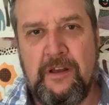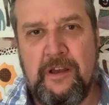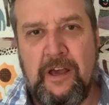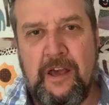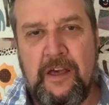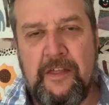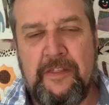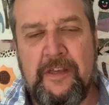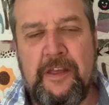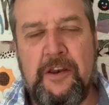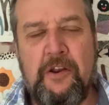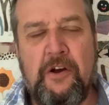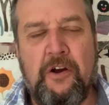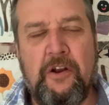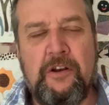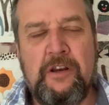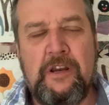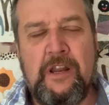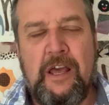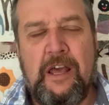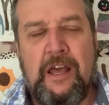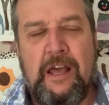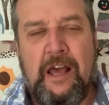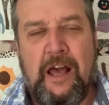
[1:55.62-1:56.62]
They're not
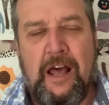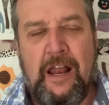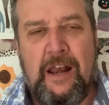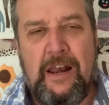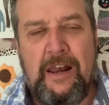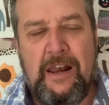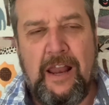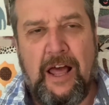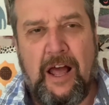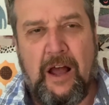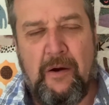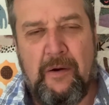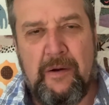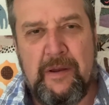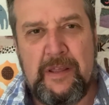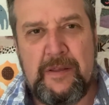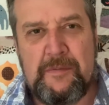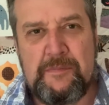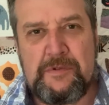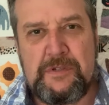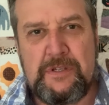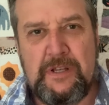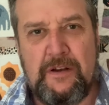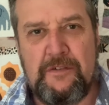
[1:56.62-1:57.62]
allowing
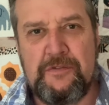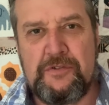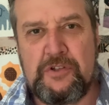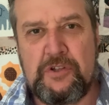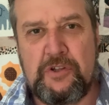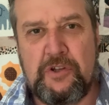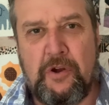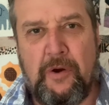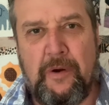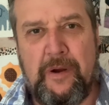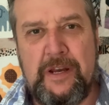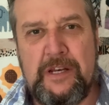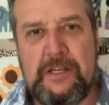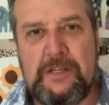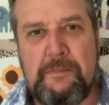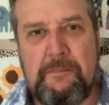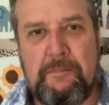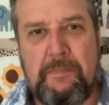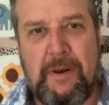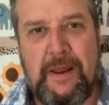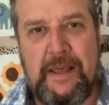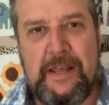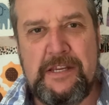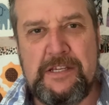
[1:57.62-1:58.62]
themselves to go into
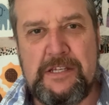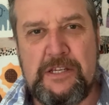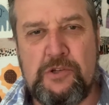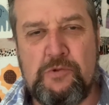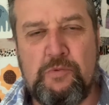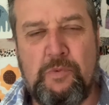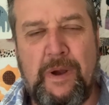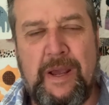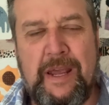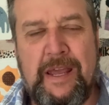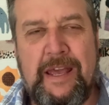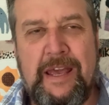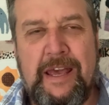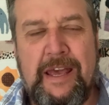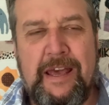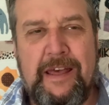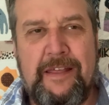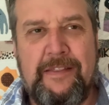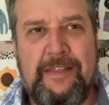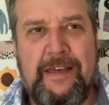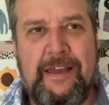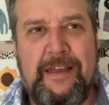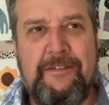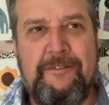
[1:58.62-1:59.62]
places where
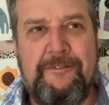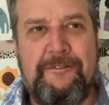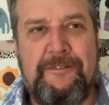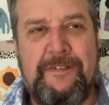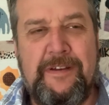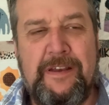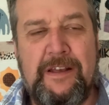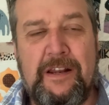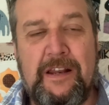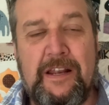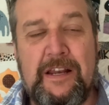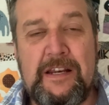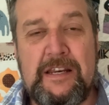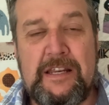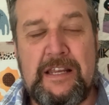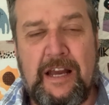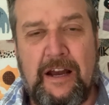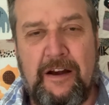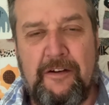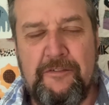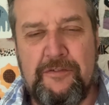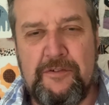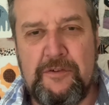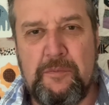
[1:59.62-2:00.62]
they feel
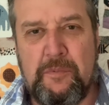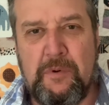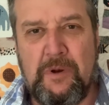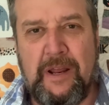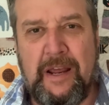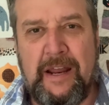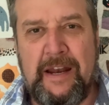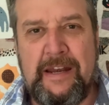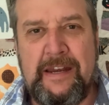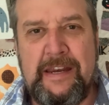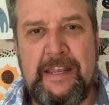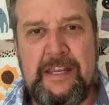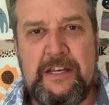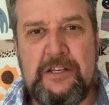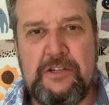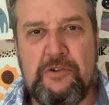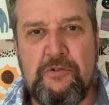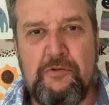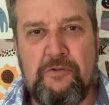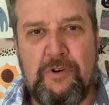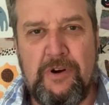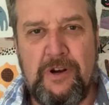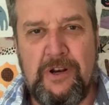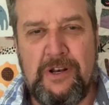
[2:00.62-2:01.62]
uncomfortable and need to
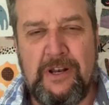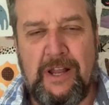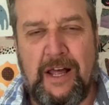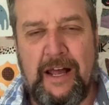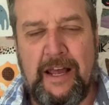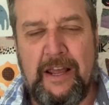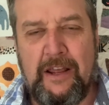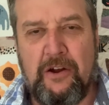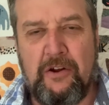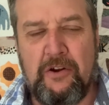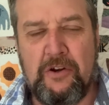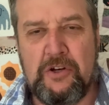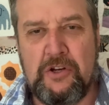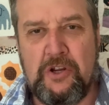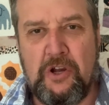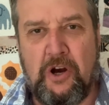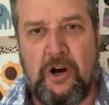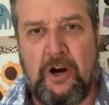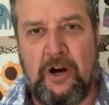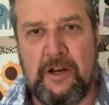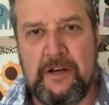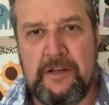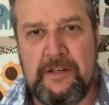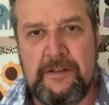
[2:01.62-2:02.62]
rely on
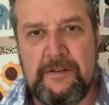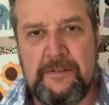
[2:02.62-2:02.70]
God.